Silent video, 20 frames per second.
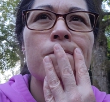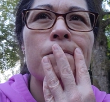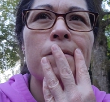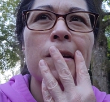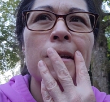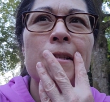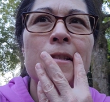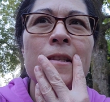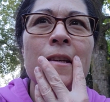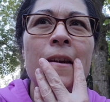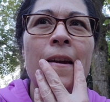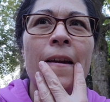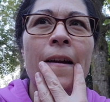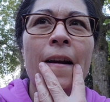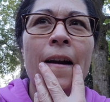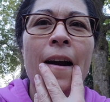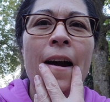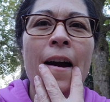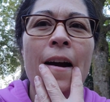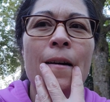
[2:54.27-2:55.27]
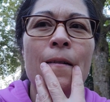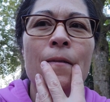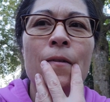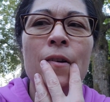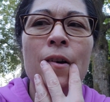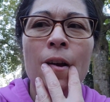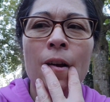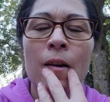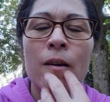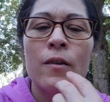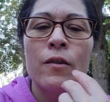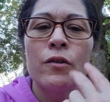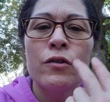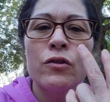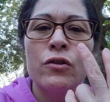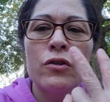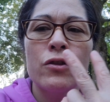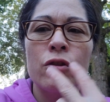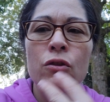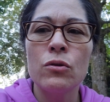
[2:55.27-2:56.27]
let's see here, I have
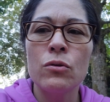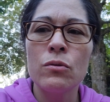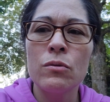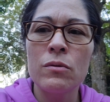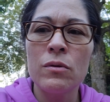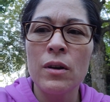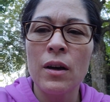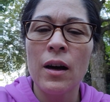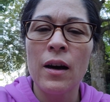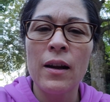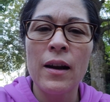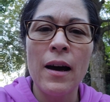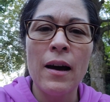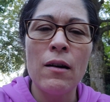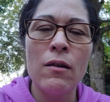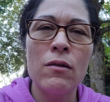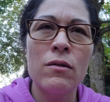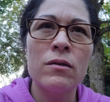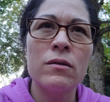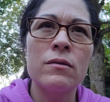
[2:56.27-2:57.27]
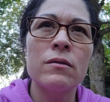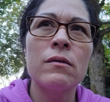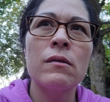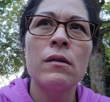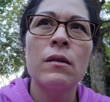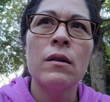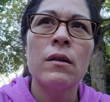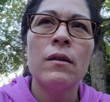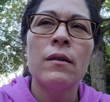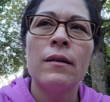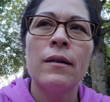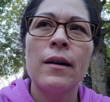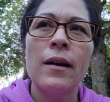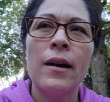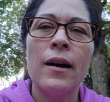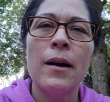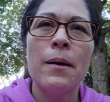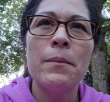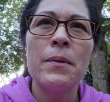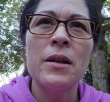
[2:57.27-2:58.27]
2 cutout
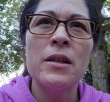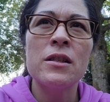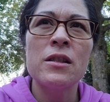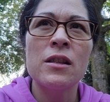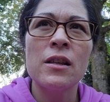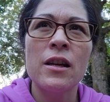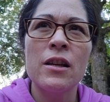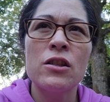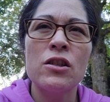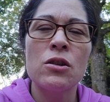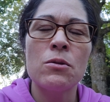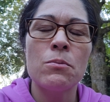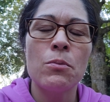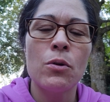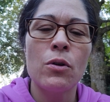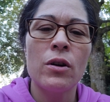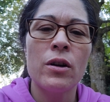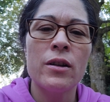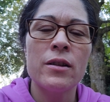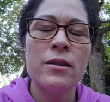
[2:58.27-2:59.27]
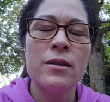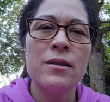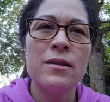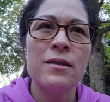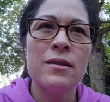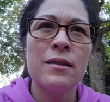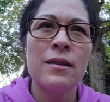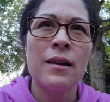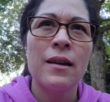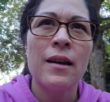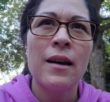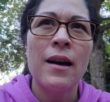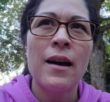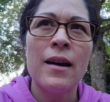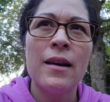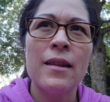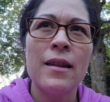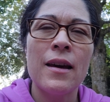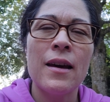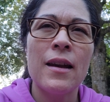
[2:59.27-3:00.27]
insulation boards,
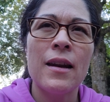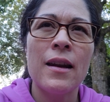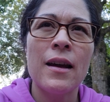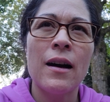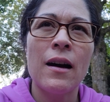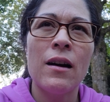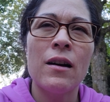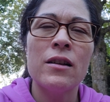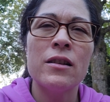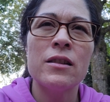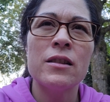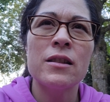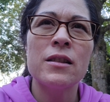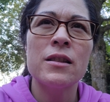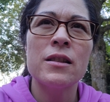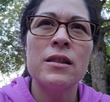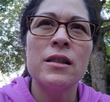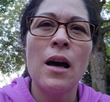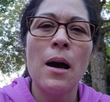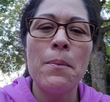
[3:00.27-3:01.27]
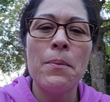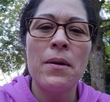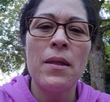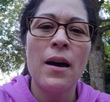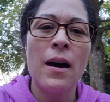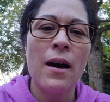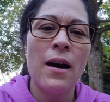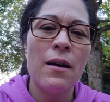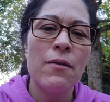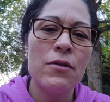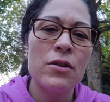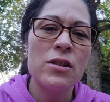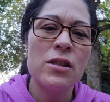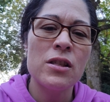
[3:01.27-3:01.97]
and then on top of that I have a